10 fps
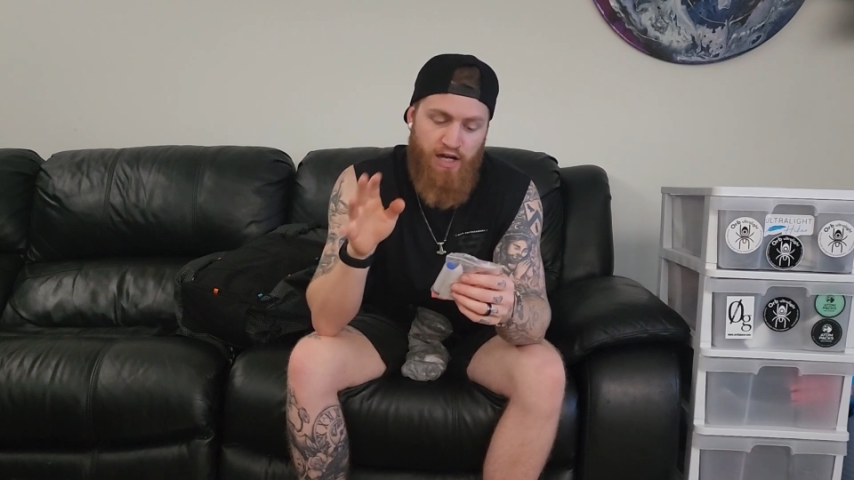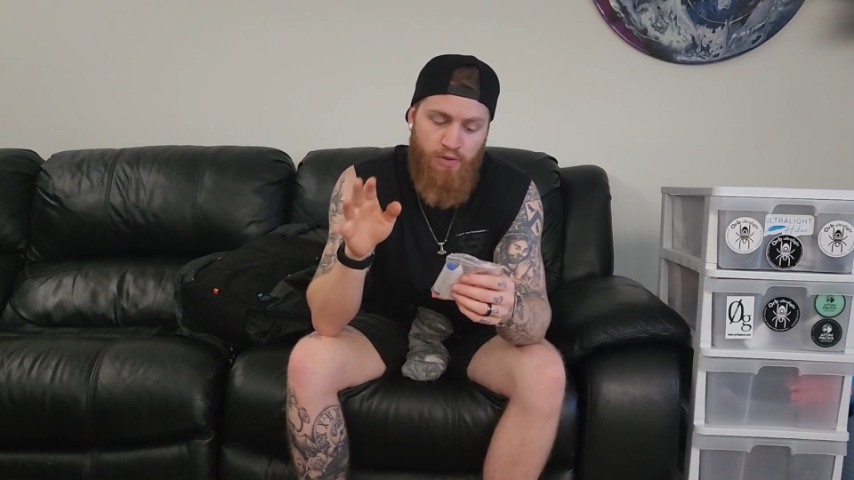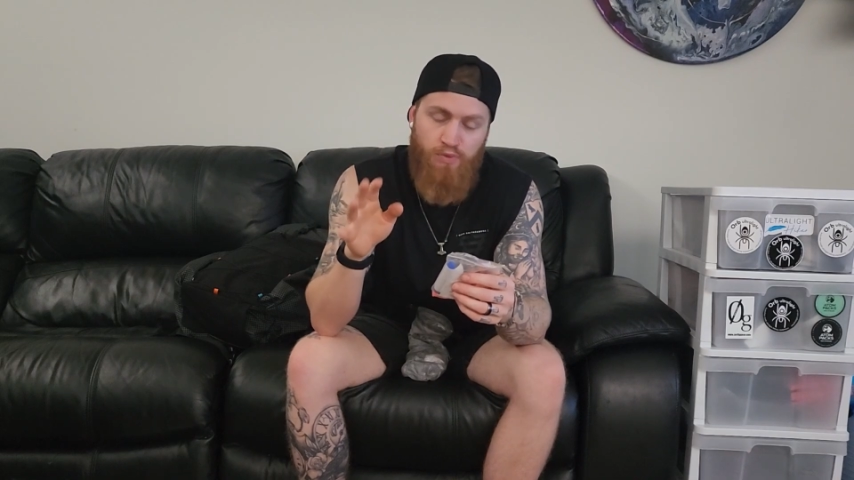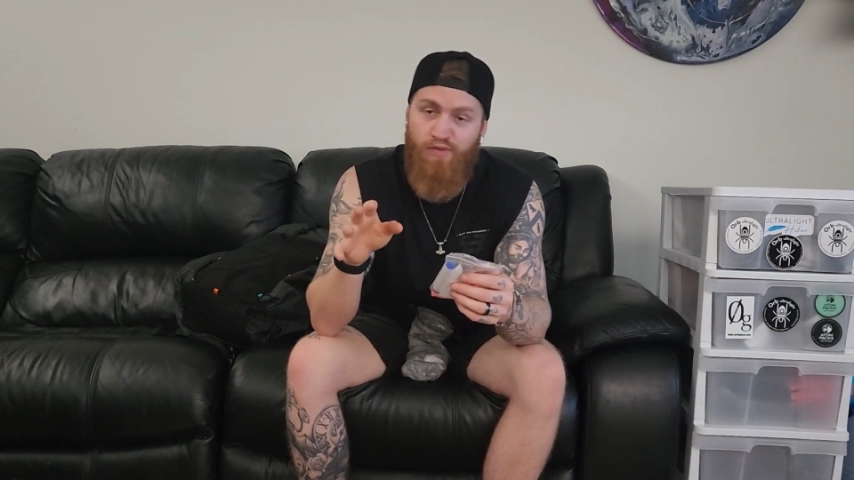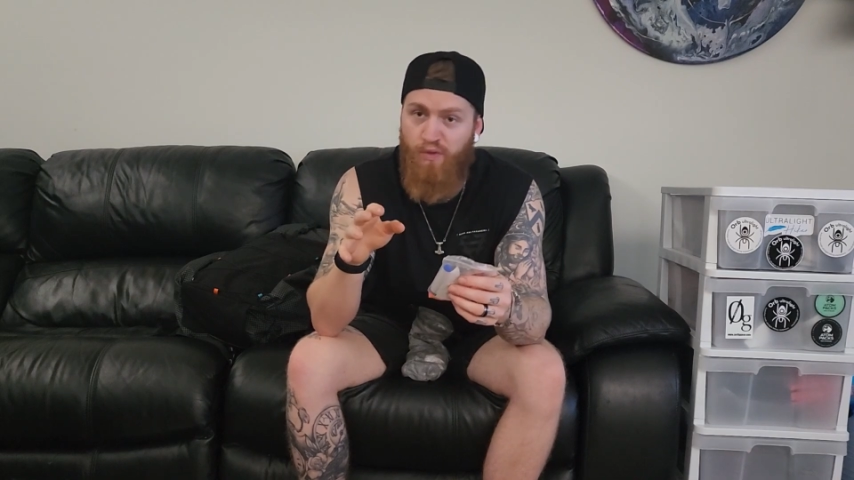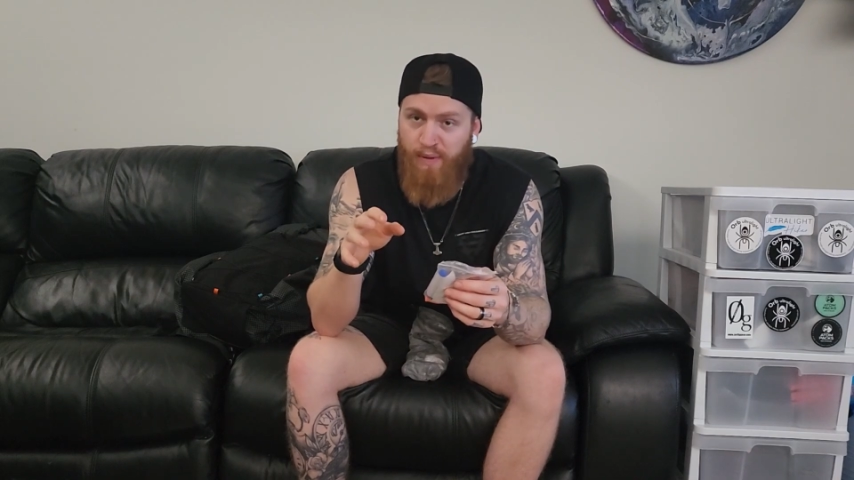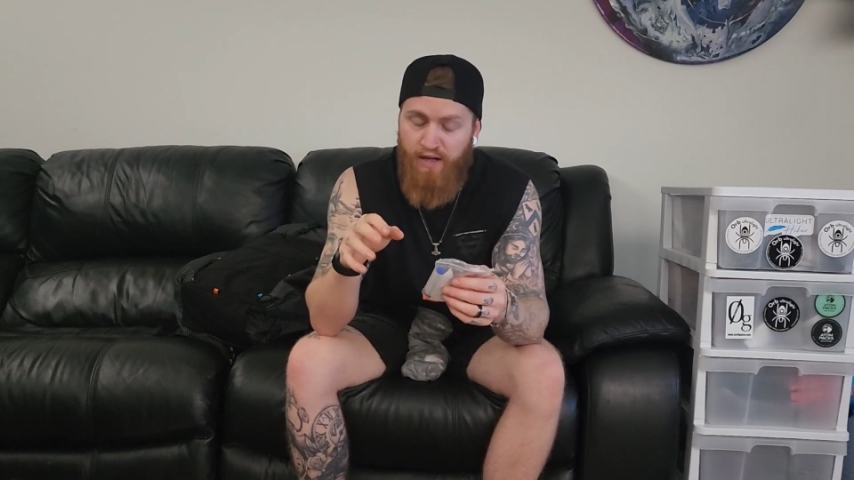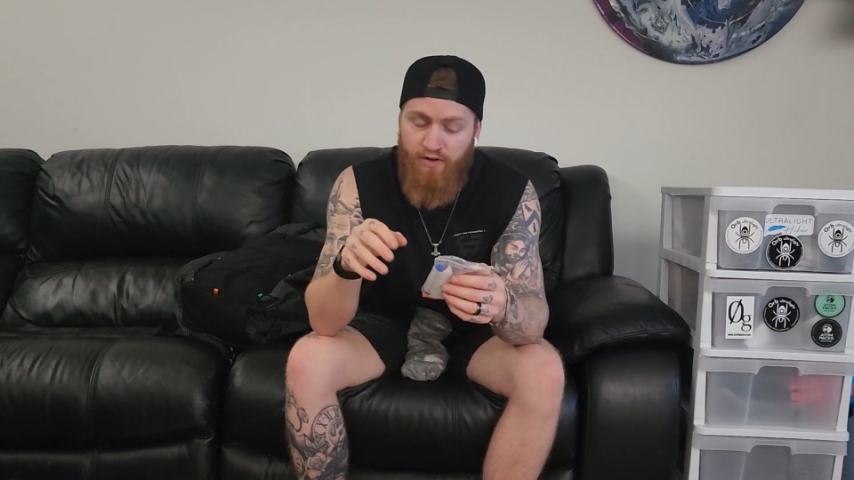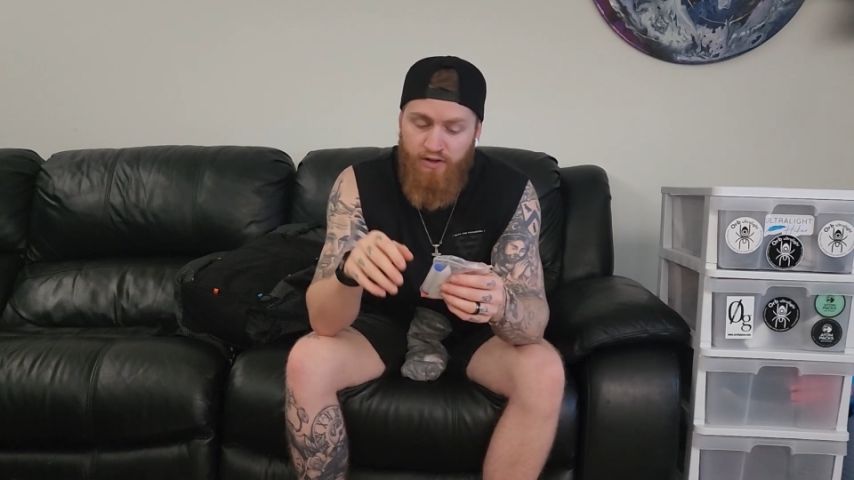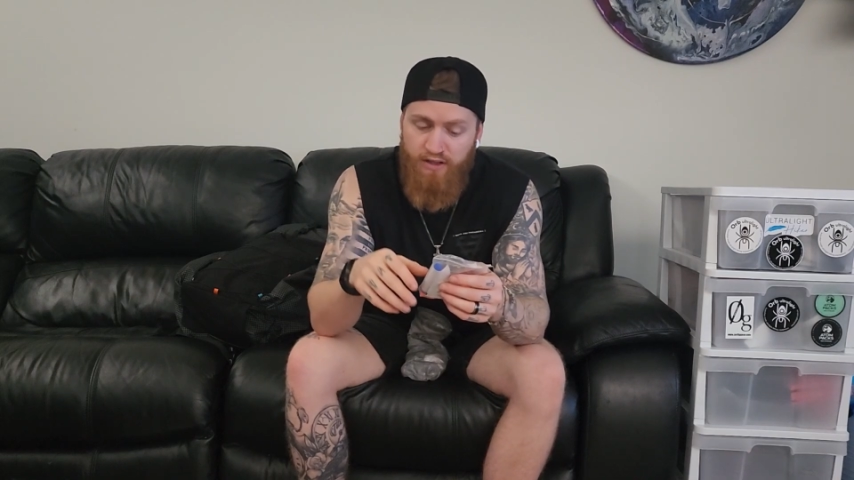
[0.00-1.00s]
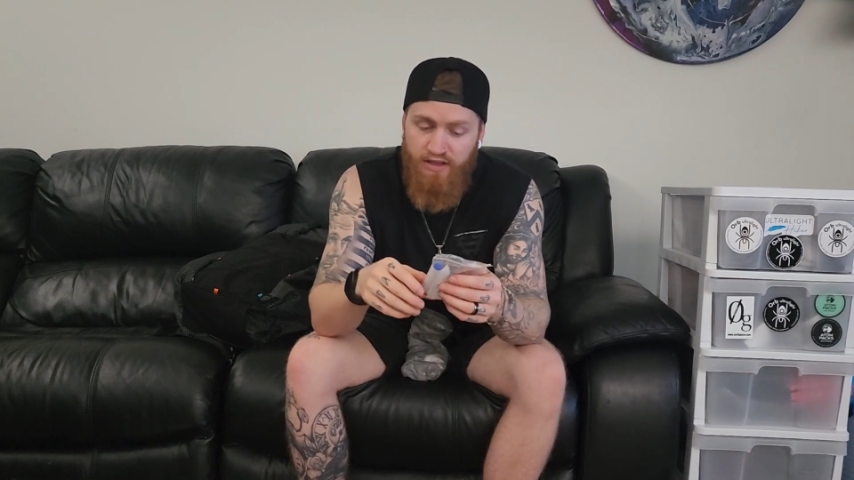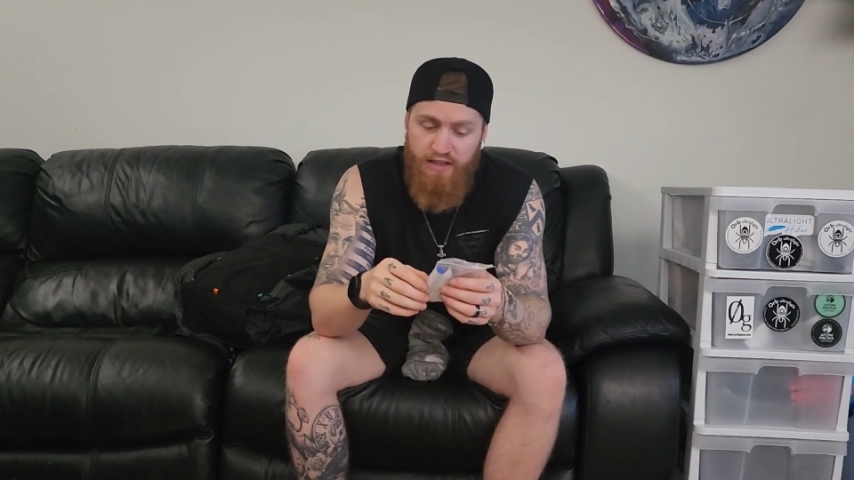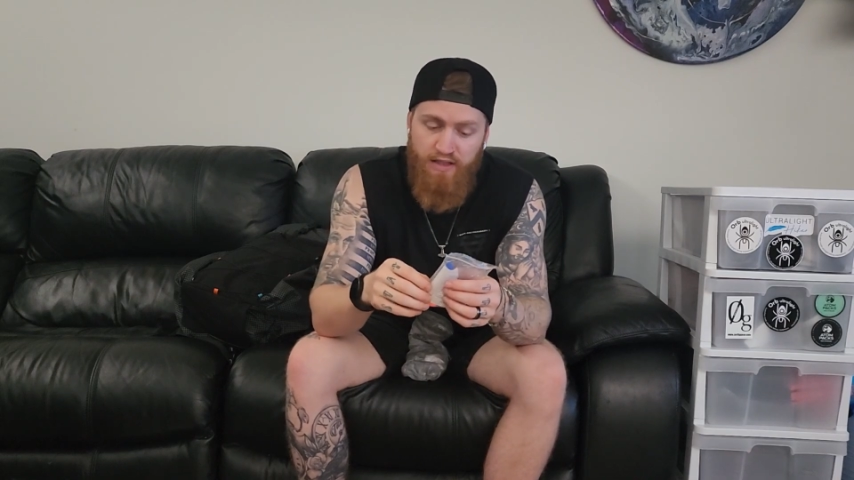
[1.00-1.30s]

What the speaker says: to help with repairing